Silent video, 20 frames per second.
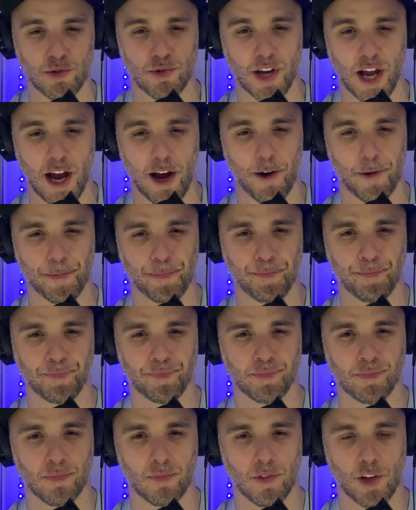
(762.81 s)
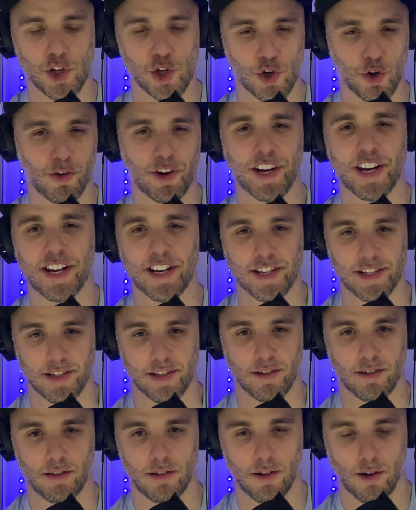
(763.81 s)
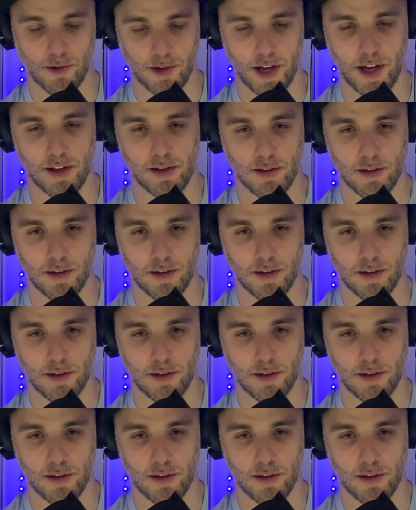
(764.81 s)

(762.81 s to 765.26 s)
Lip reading: now, you're an idiot, okay?